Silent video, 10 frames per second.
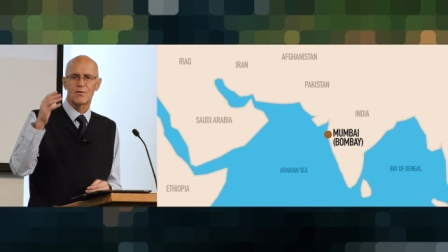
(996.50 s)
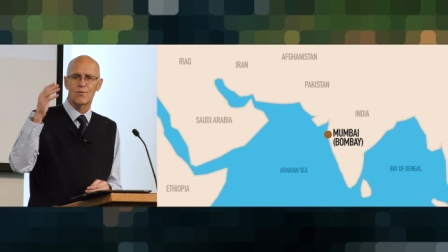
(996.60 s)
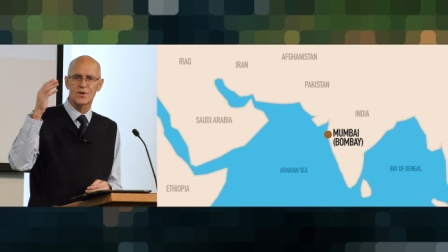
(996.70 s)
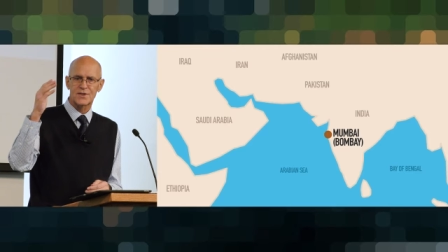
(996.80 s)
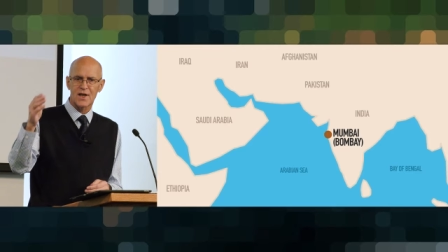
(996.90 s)

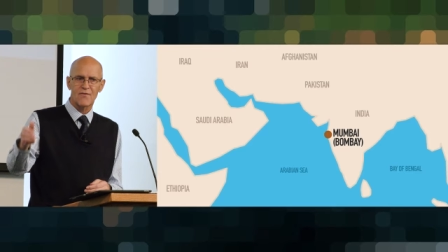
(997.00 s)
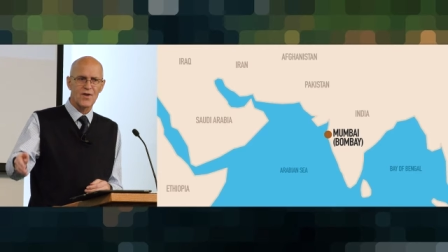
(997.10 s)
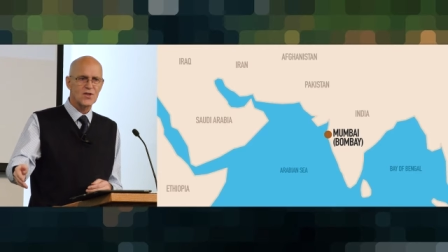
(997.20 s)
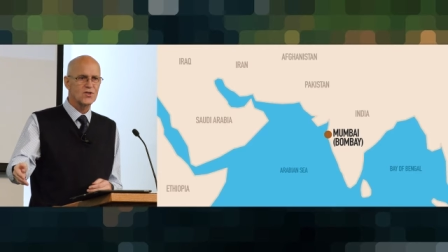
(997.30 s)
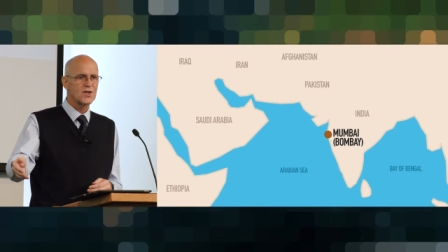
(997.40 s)
where
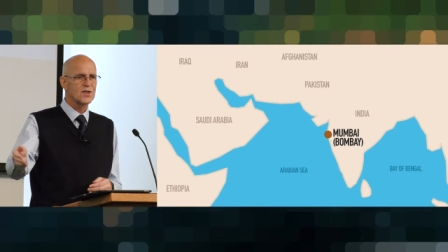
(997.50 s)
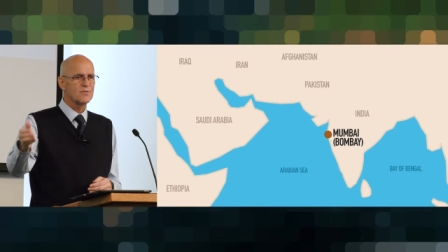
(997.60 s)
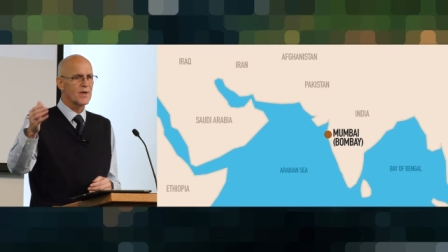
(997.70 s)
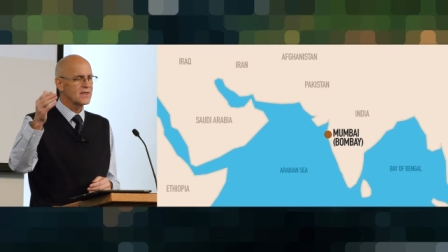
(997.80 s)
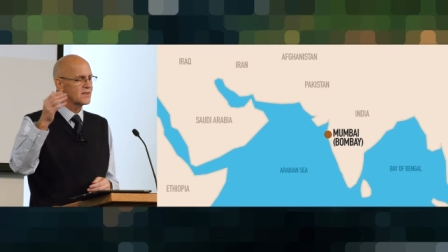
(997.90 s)
salvation is
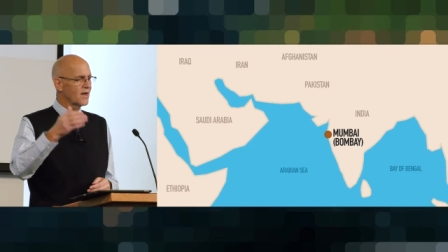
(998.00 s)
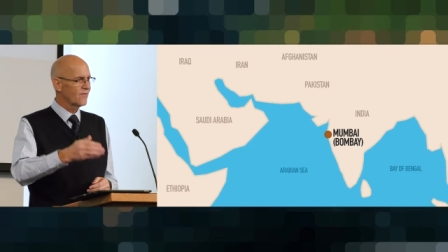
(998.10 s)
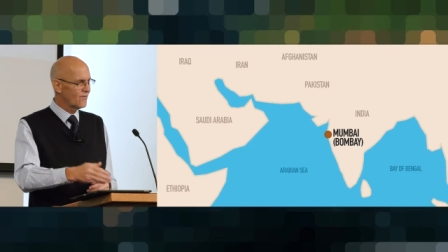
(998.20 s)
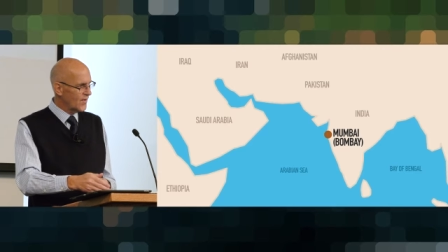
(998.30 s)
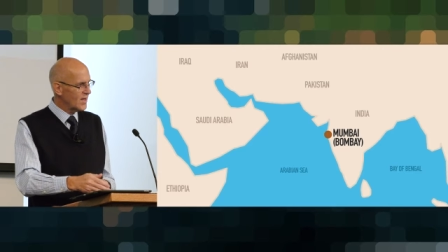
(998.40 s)
based on
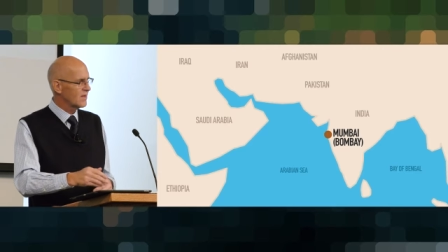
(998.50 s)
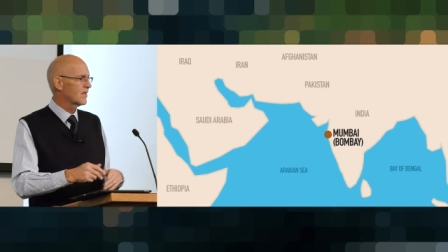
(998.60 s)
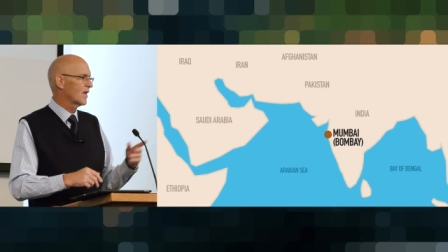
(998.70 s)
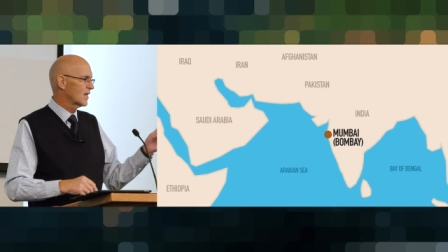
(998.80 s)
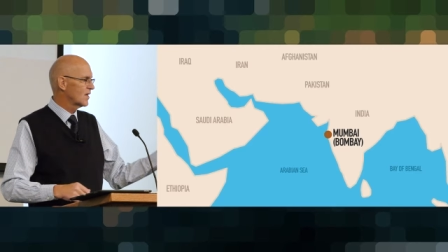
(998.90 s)

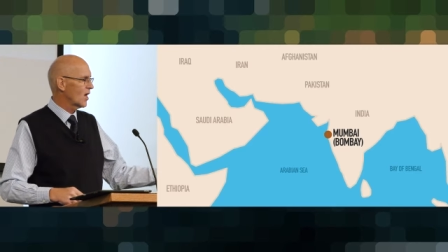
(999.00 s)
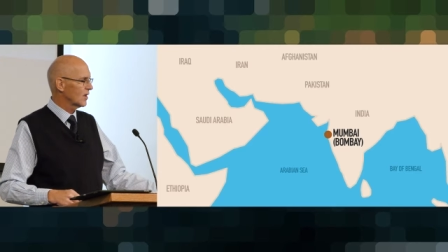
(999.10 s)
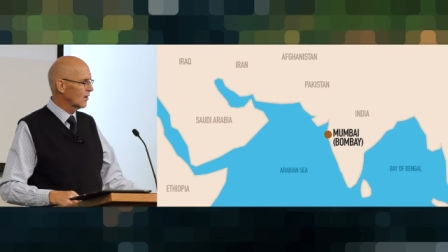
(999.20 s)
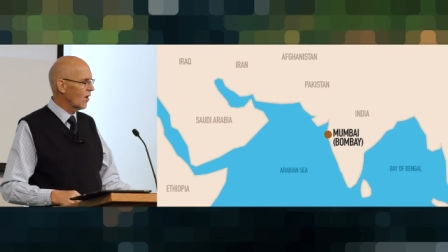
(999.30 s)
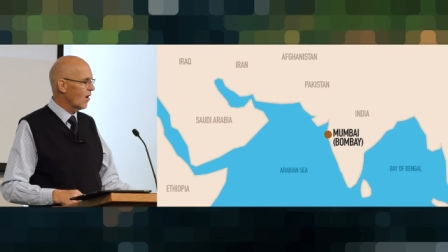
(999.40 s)
faith and
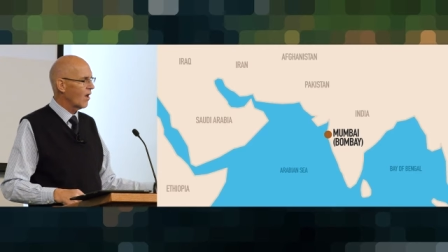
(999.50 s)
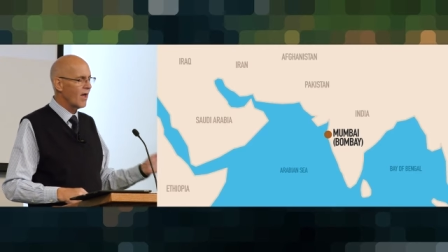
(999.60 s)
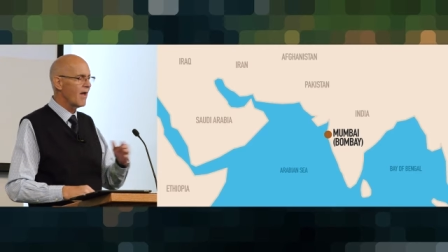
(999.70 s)
not law.